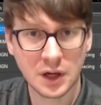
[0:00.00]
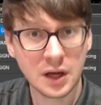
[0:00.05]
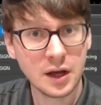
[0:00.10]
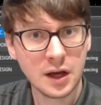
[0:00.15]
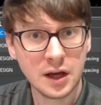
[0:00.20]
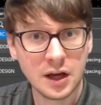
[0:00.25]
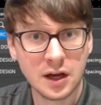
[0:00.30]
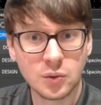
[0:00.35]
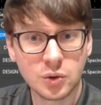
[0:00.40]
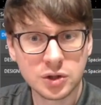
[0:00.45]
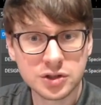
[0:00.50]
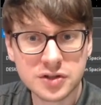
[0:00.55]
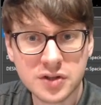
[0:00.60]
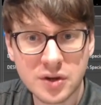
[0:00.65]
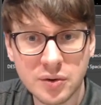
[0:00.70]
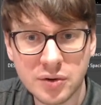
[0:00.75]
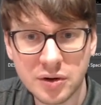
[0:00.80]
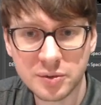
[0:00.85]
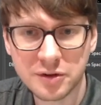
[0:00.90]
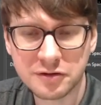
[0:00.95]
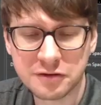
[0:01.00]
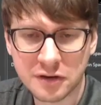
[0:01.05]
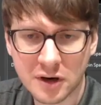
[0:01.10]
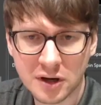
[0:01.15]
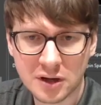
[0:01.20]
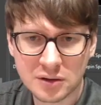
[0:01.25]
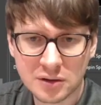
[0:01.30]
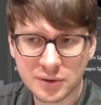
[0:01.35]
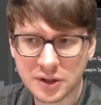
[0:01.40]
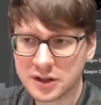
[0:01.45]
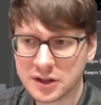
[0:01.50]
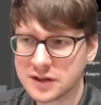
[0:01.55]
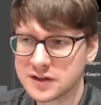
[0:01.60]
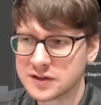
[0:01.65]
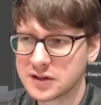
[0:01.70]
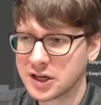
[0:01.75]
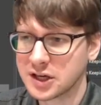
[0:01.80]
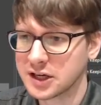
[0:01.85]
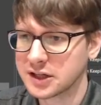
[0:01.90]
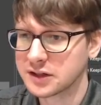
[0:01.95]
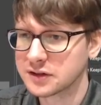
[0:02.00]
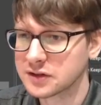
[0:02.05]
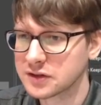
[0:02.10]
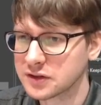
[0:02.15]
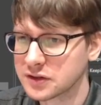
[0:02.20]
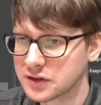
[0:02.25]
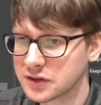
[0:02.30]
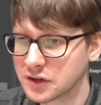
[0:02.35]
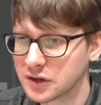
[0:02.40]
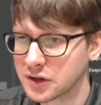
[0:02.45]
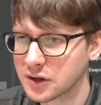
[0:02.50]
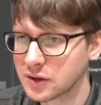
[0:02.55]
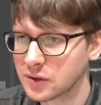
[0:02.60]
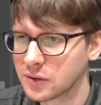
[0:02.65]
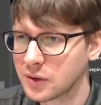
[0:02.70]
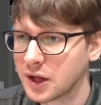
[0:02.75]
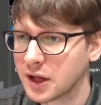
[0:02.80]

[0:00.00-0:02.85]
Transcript: And we're just going to be following these lines. So